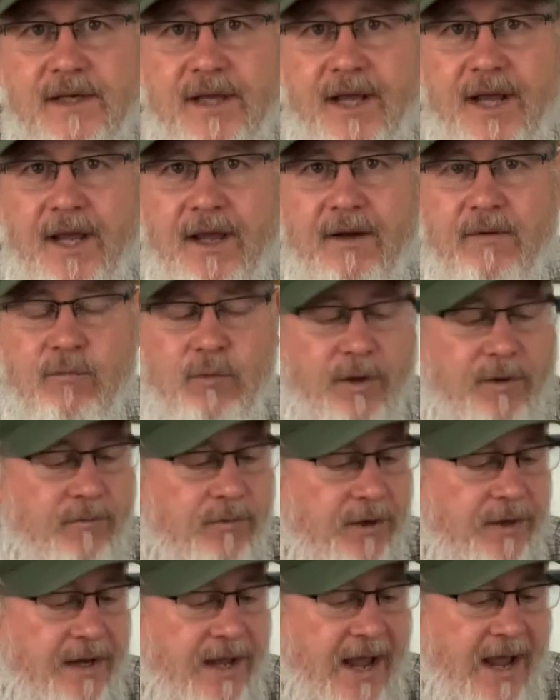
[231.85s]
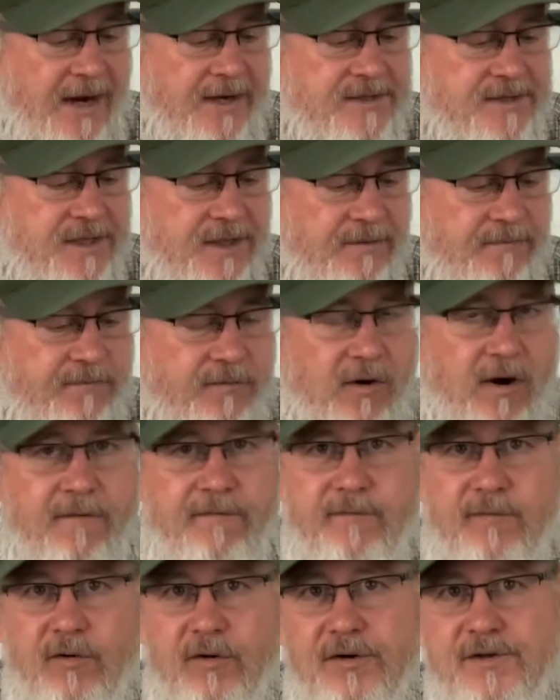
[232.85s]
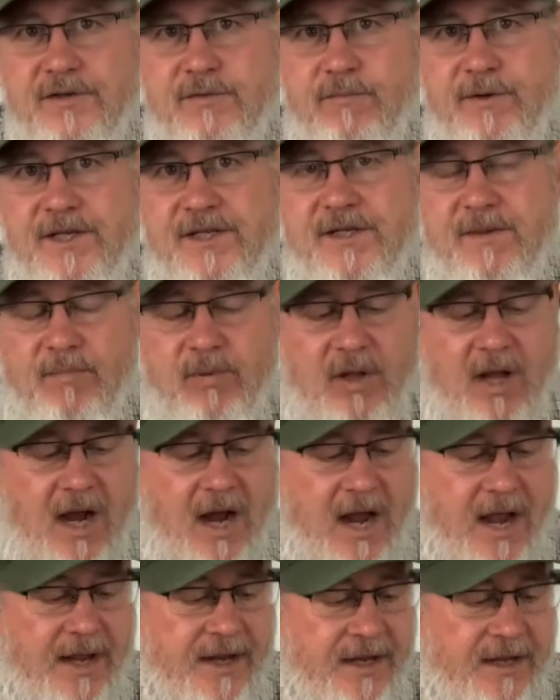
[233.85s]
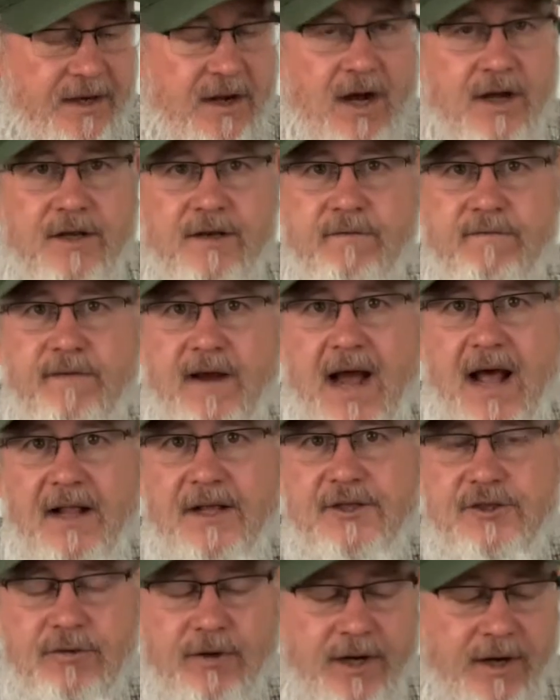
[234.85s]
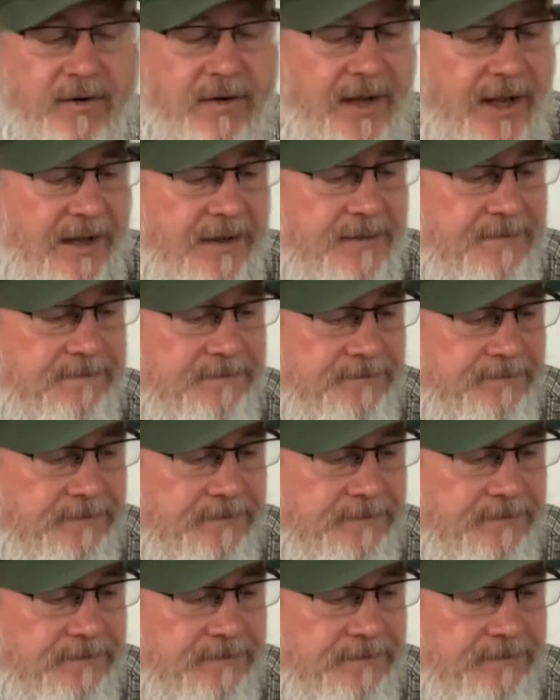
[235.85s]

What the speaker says: and we would exit for our first resupply at Onion Valley Trailhead.